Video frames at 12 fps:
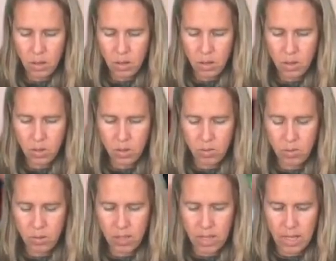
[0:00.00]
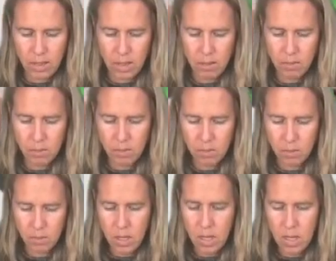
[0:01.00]
close up your Santa,
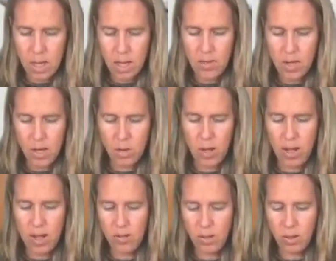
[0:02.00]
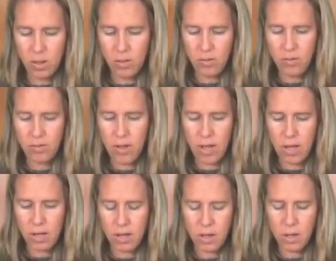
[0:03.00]
and there you have a little
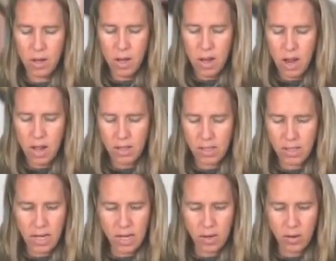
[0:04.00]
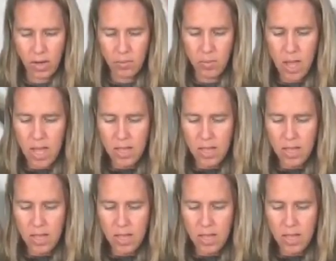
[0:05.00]
fun holiday earring.